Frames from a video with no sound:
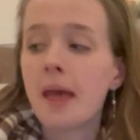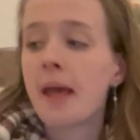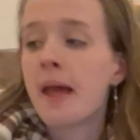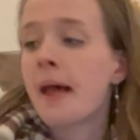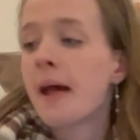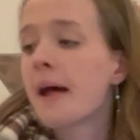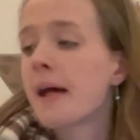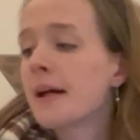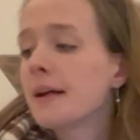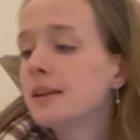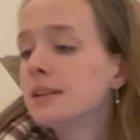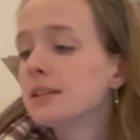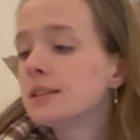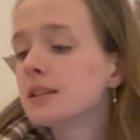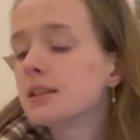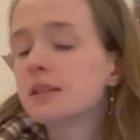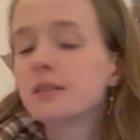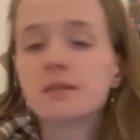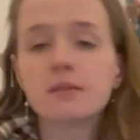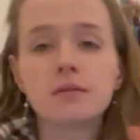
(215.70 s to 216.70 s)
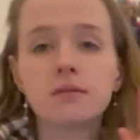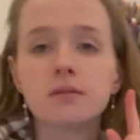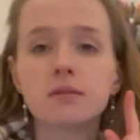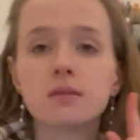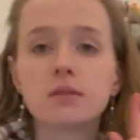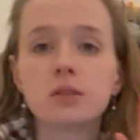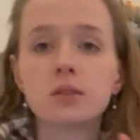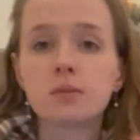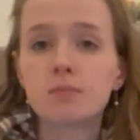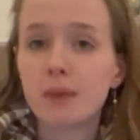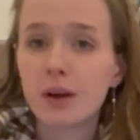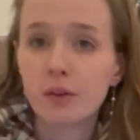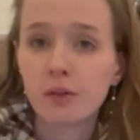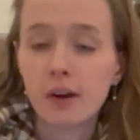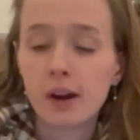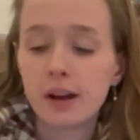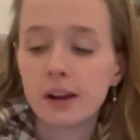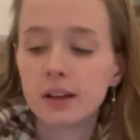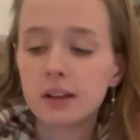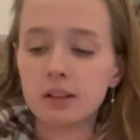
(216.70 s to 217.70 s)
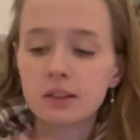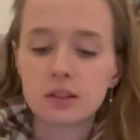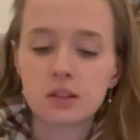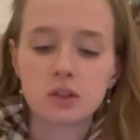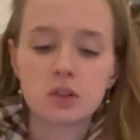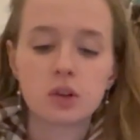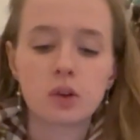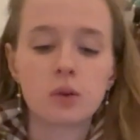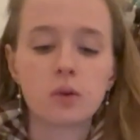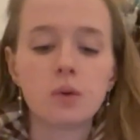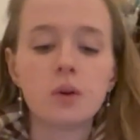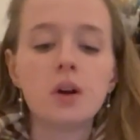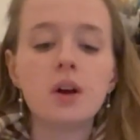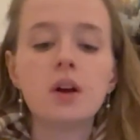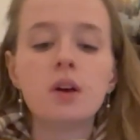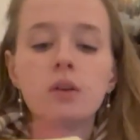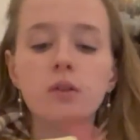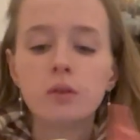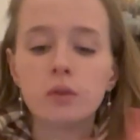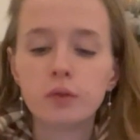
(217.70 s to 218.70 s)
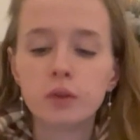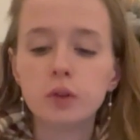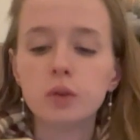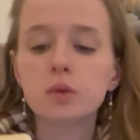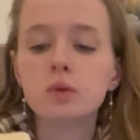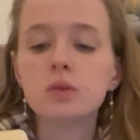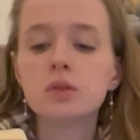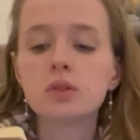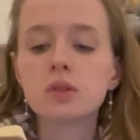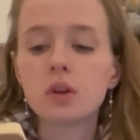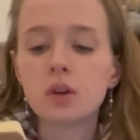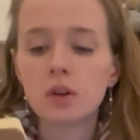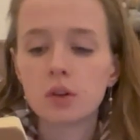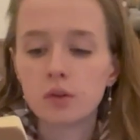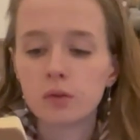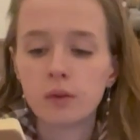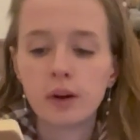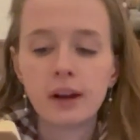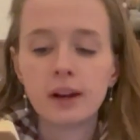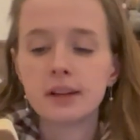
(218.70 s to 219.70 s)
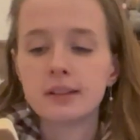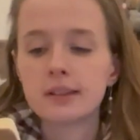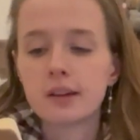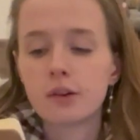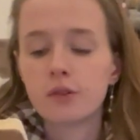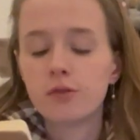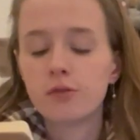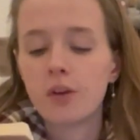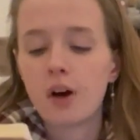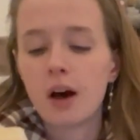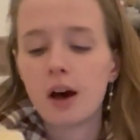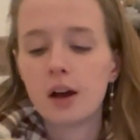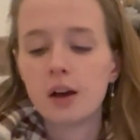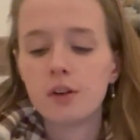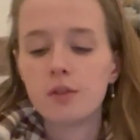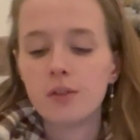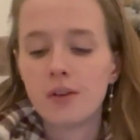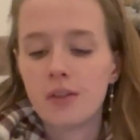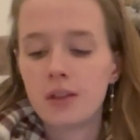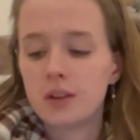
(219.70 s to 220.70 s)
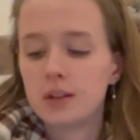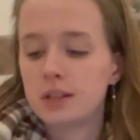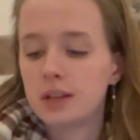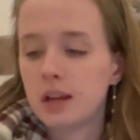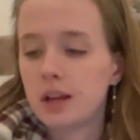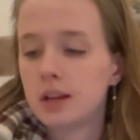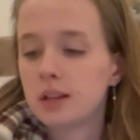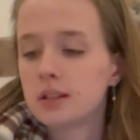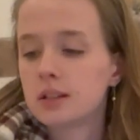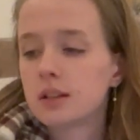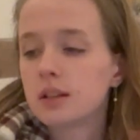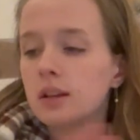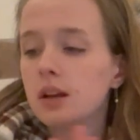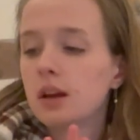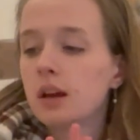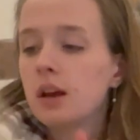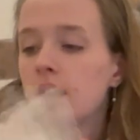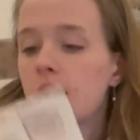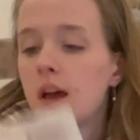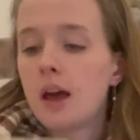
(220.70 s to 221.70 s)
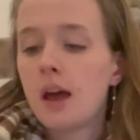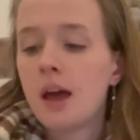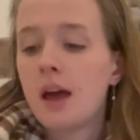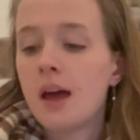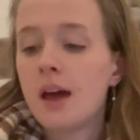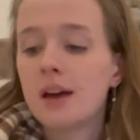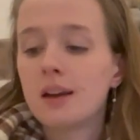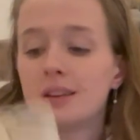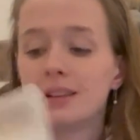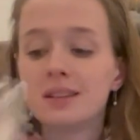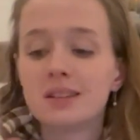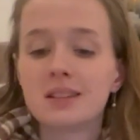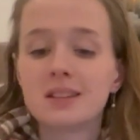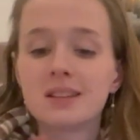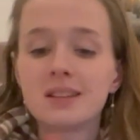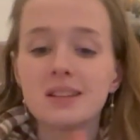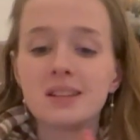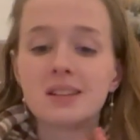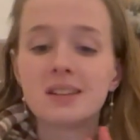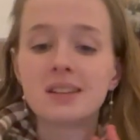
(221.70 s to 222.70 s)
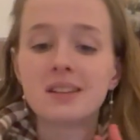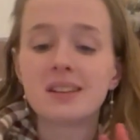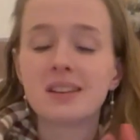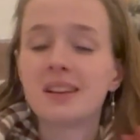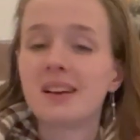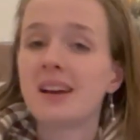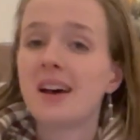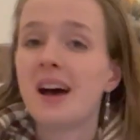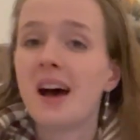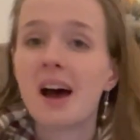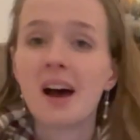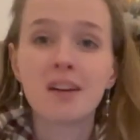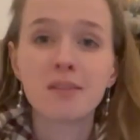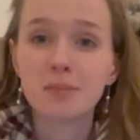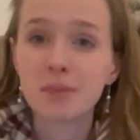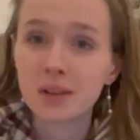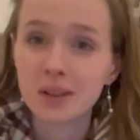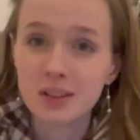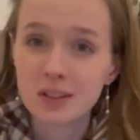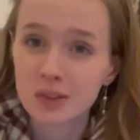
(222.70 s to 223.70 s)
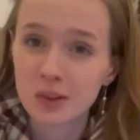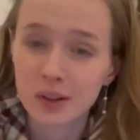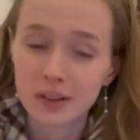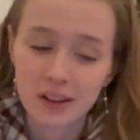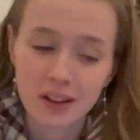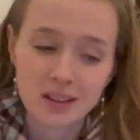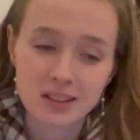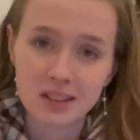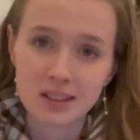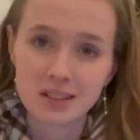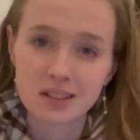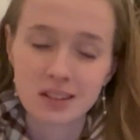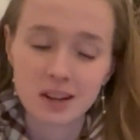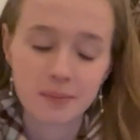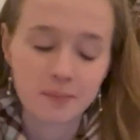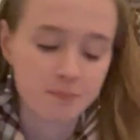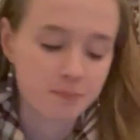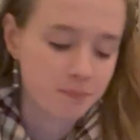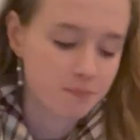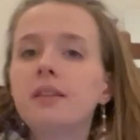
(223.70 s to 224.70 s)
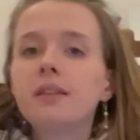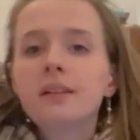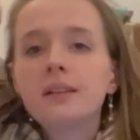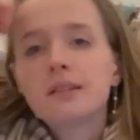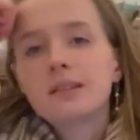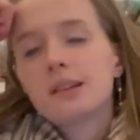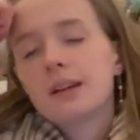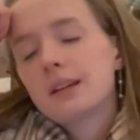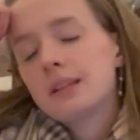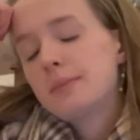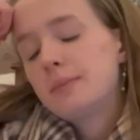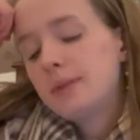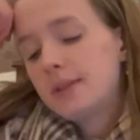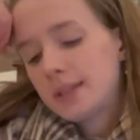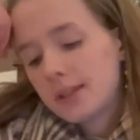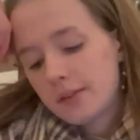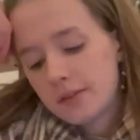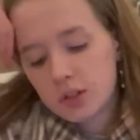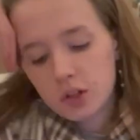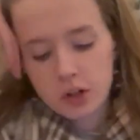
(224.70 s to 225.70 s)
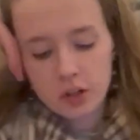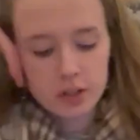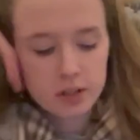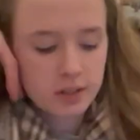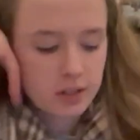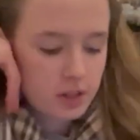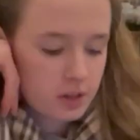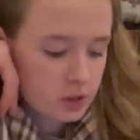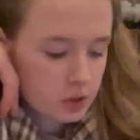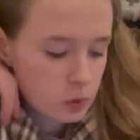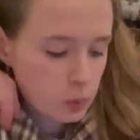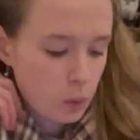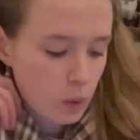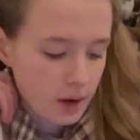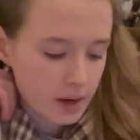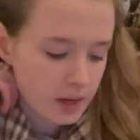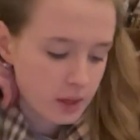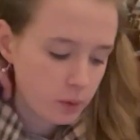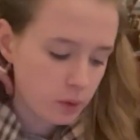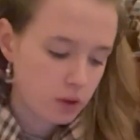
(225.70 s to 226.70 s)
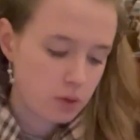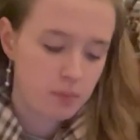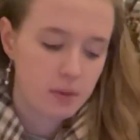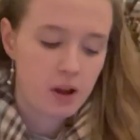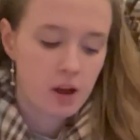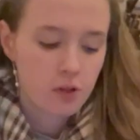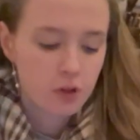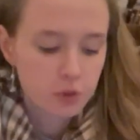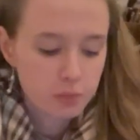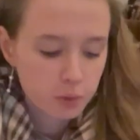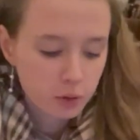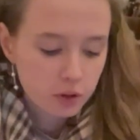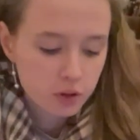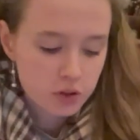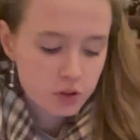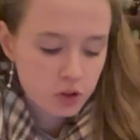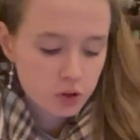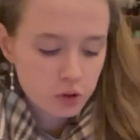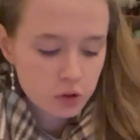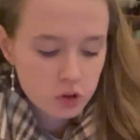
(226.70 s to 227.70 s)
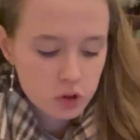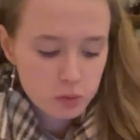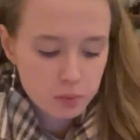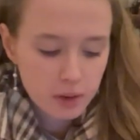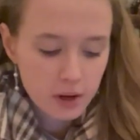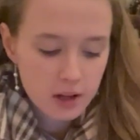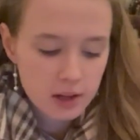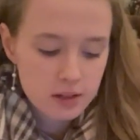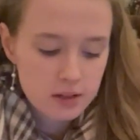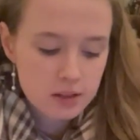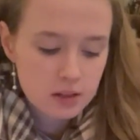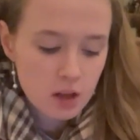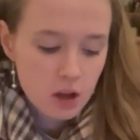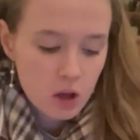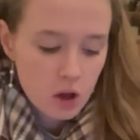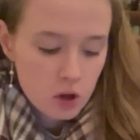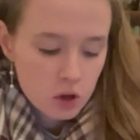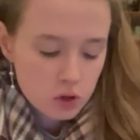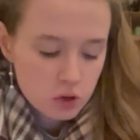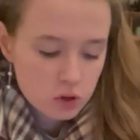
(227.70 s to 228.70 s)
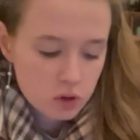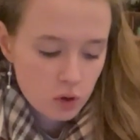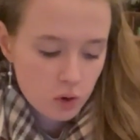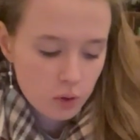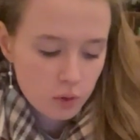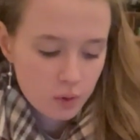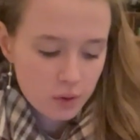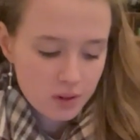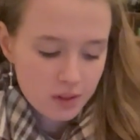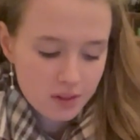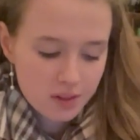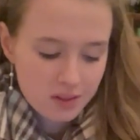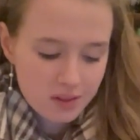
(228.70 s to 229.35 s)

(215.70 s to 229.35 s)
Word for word: and my ratings. So reviews, ratings out of five, and then date. And I've been enjoying that system. I think it's nice because I've started to intertwine it with my other bullet journal spreads. So